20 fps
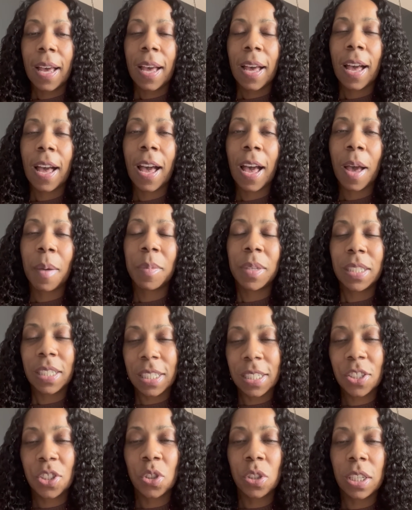Um, and
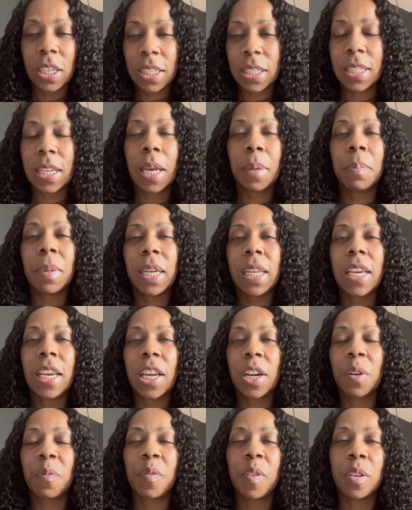he's he's done many
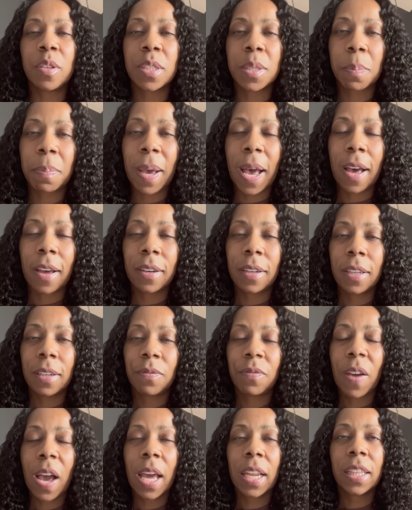interviews about it.
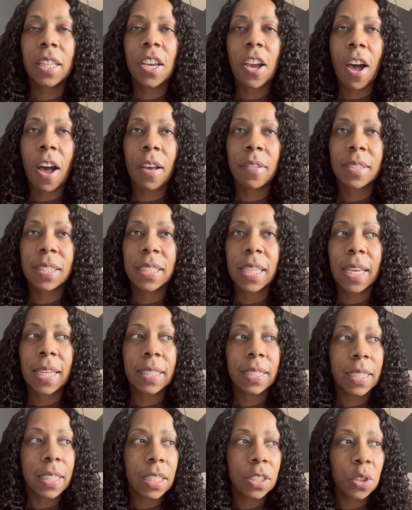Finally,
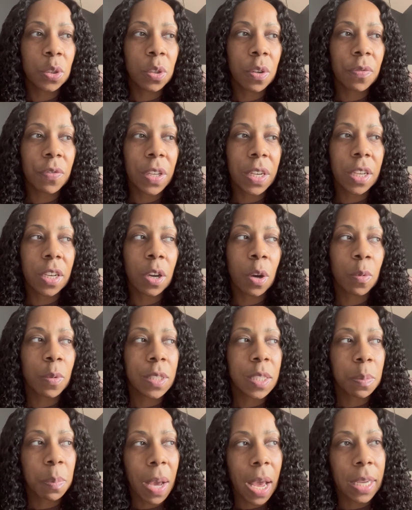Offset did do a video
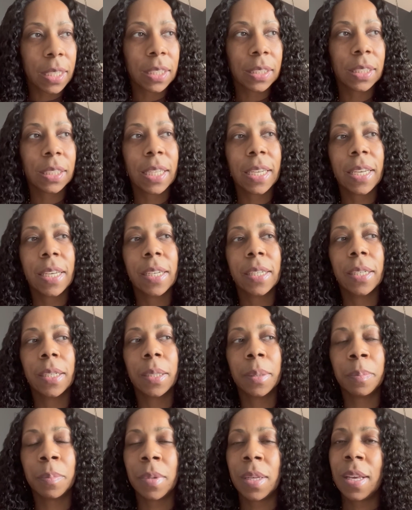responding to
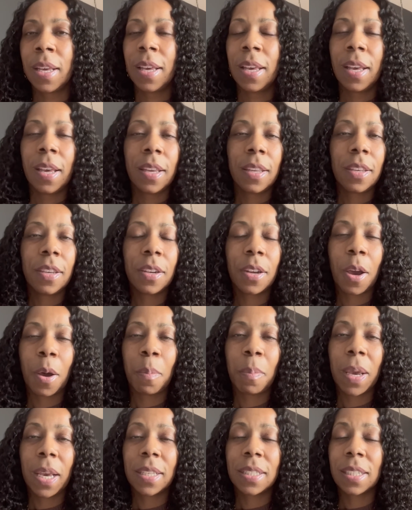him you know,
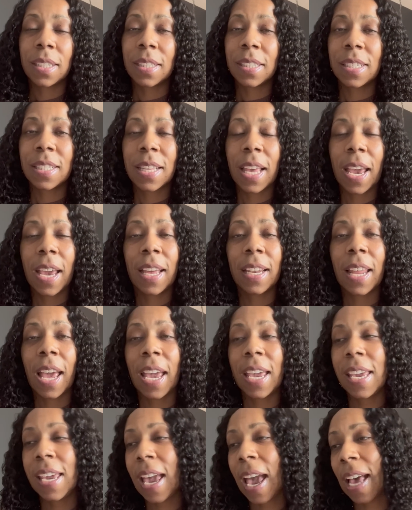basically saying
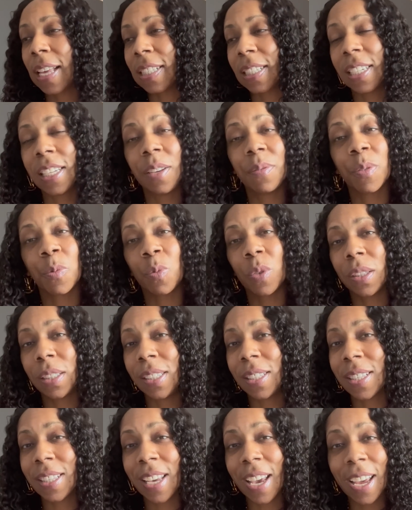that he hasn't even
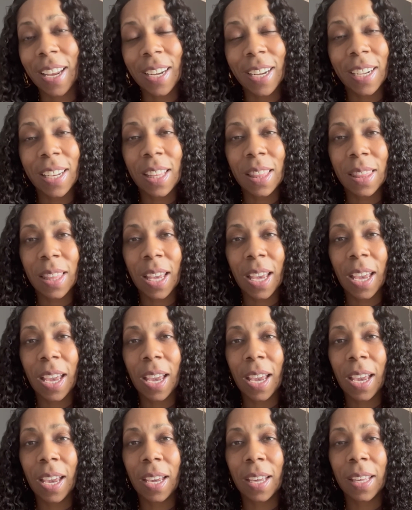really said
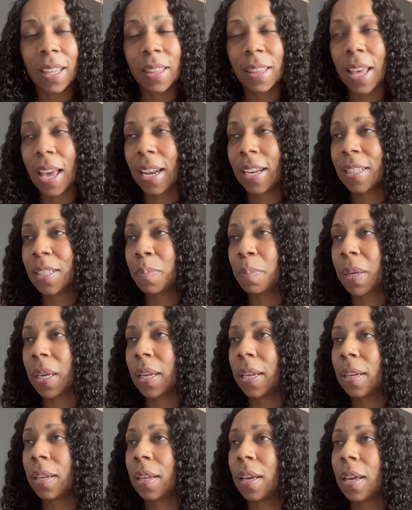anything and that has
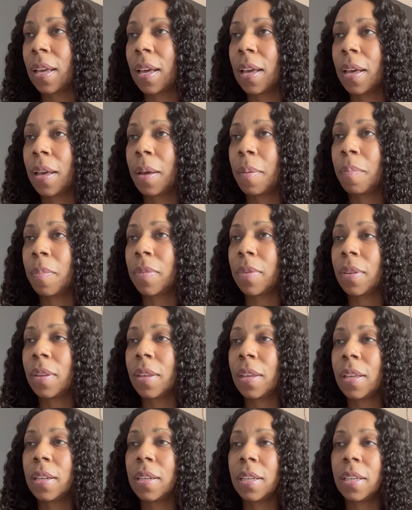been, um,
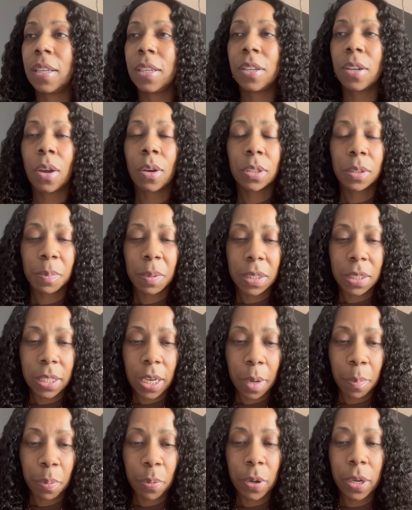you know, it's been
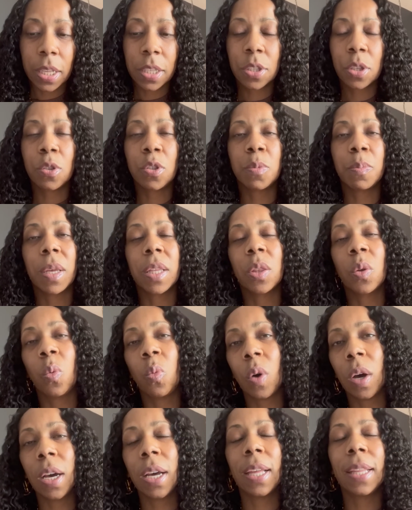Jay Prince who's been the
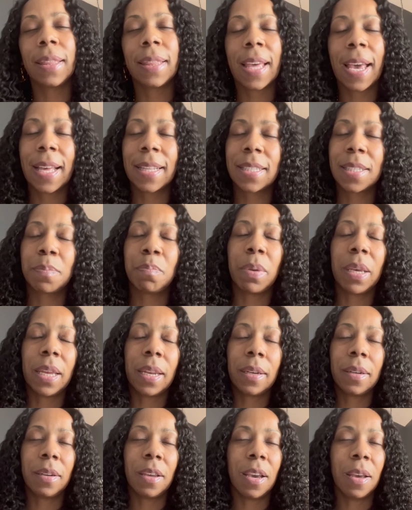one that's
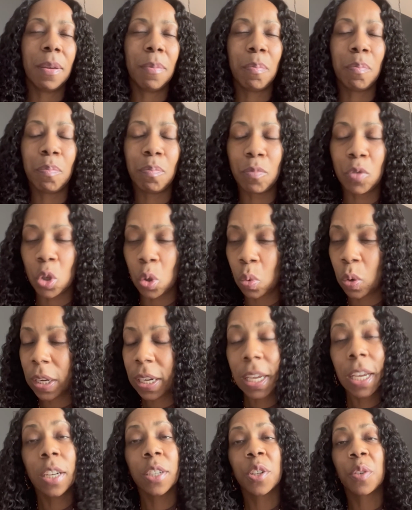been doing
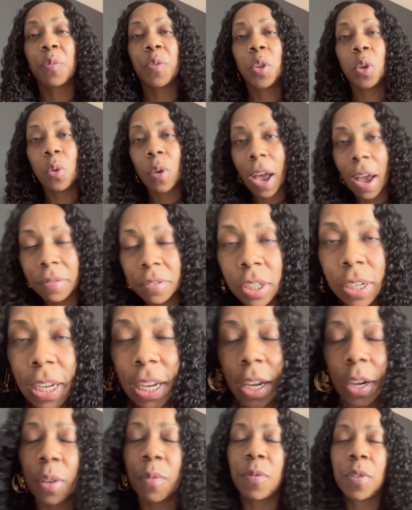interview after
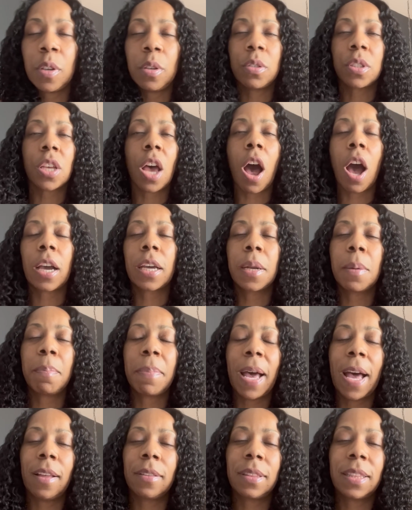interview talking
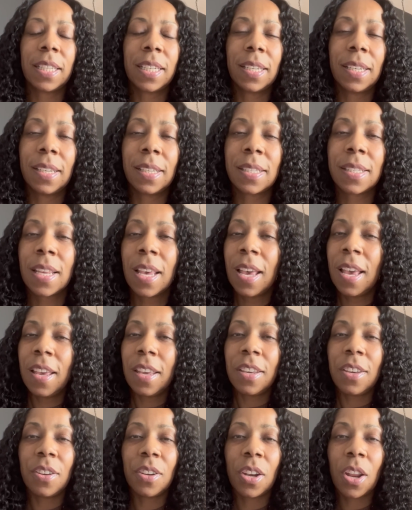about this,
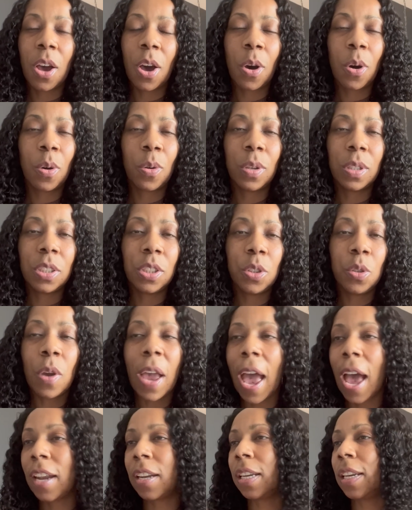you know, and you
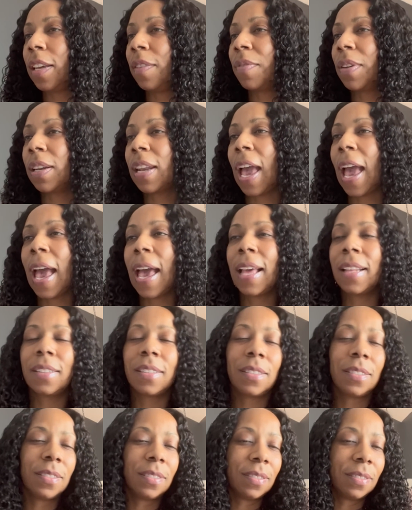hadn't even
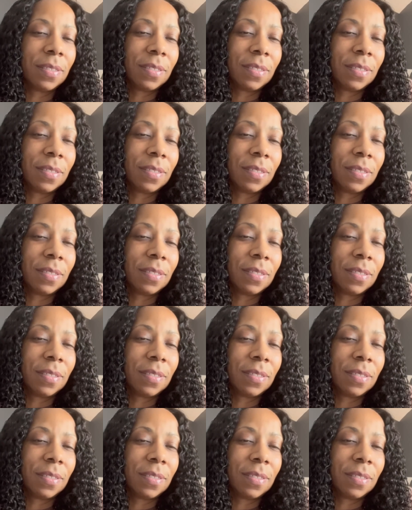had